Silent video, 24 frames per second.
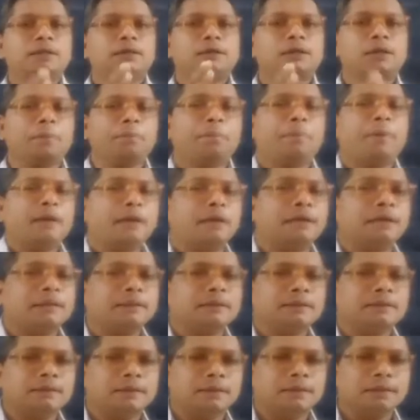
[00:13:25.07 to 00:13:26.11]
Champaran
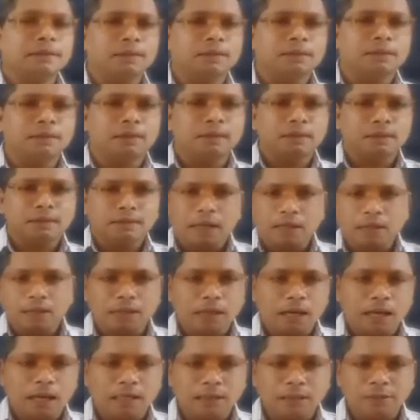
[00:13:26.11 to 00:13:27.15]
district that
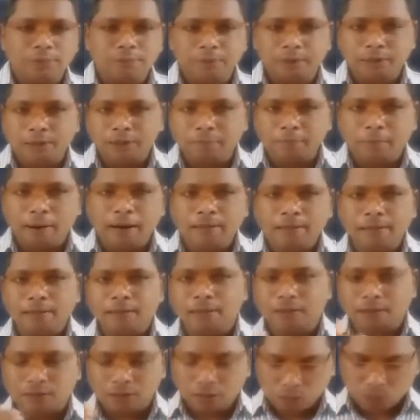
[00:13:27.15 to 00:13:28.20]
has been divided
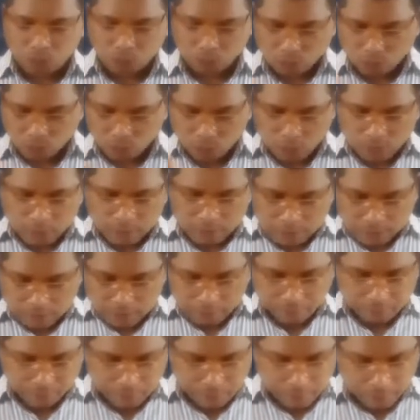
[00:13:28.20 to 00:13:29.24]
into
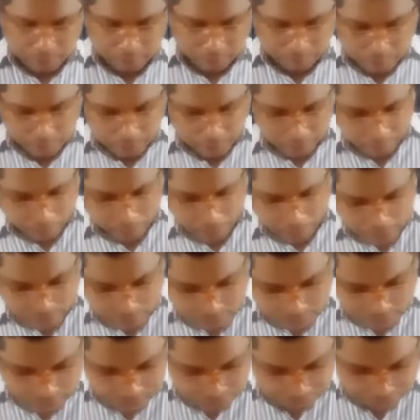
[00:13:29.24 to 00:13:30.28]
different
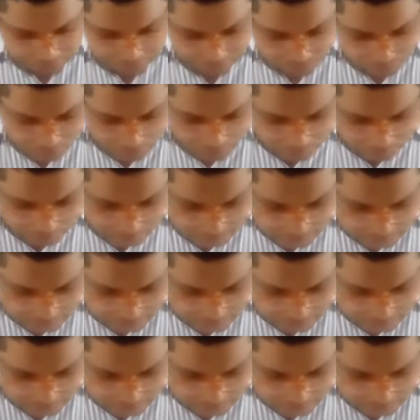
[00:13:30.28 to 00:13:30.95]
part. It is a